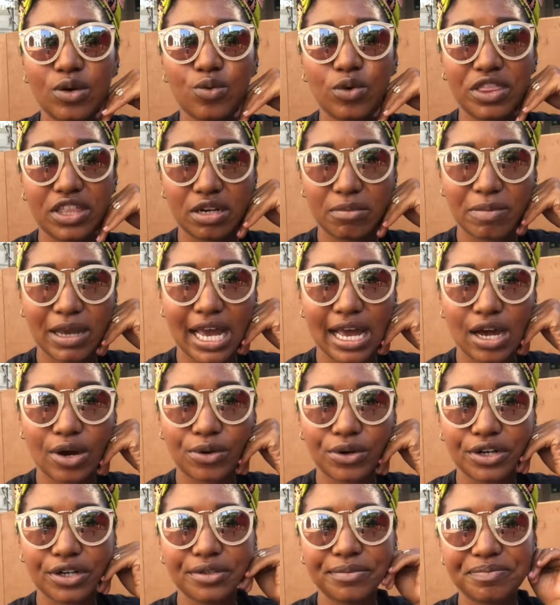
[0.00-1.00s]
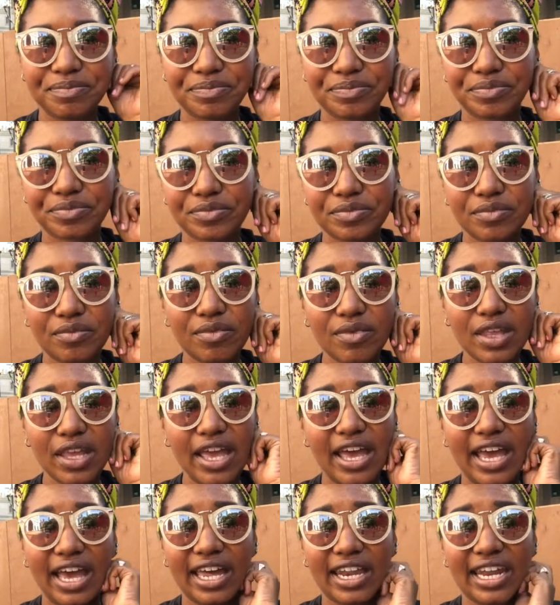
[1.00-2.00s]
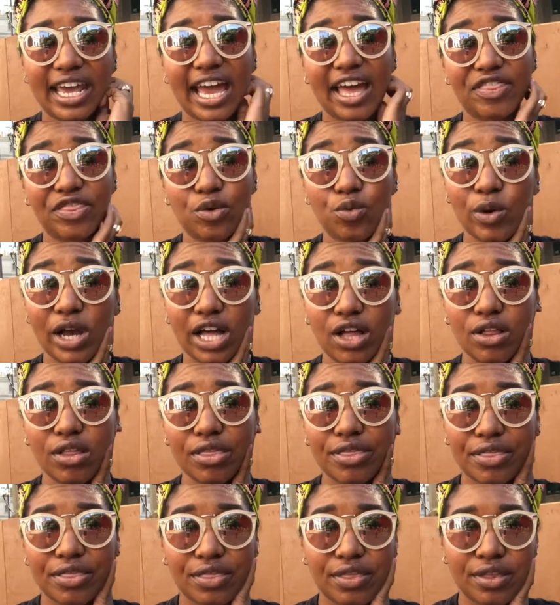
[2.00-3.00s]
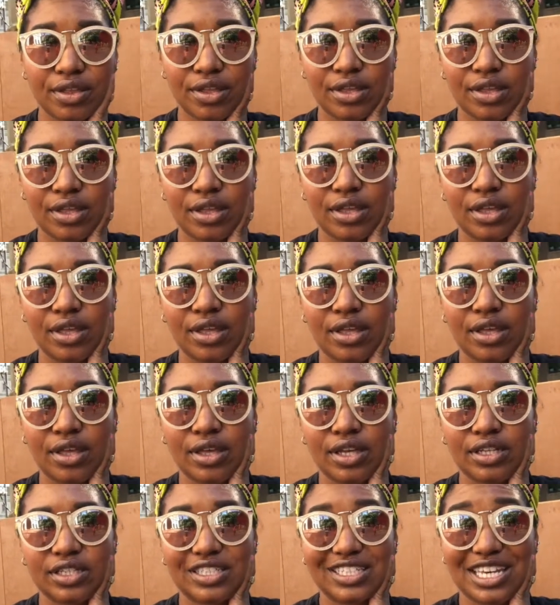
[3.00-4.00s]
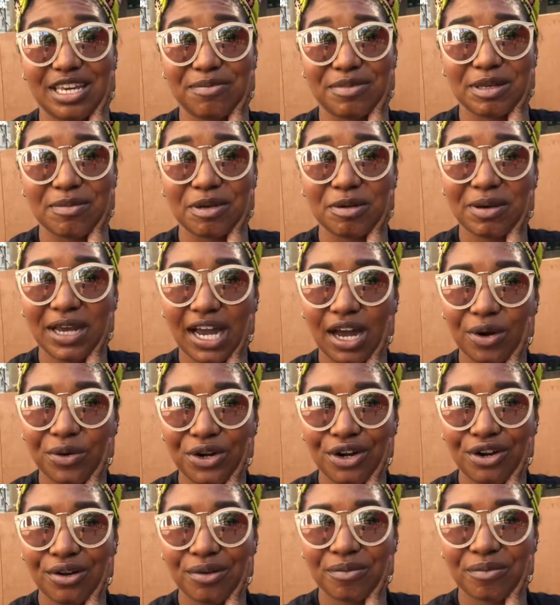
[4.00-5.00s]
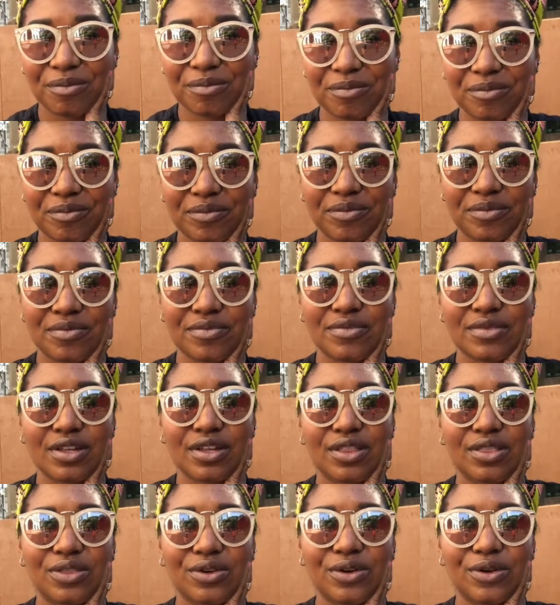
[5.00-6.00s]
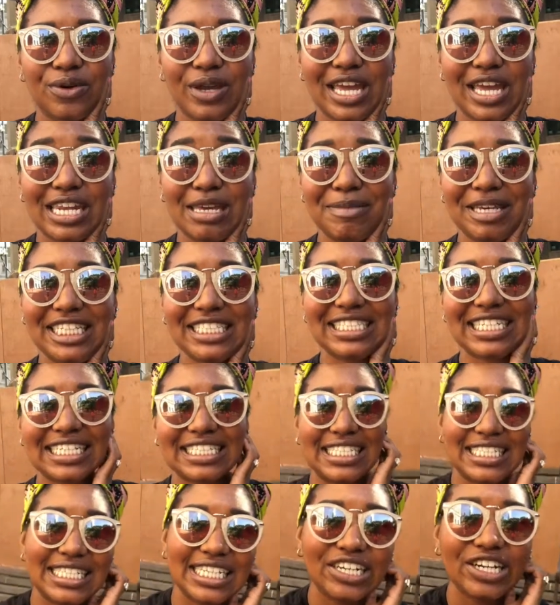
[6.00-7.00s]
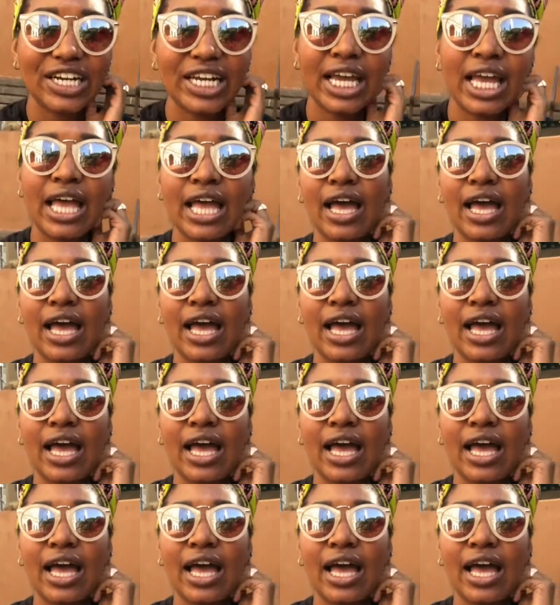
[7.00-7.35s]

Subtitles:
within power and had the wealth to keep them in power through any means necessary.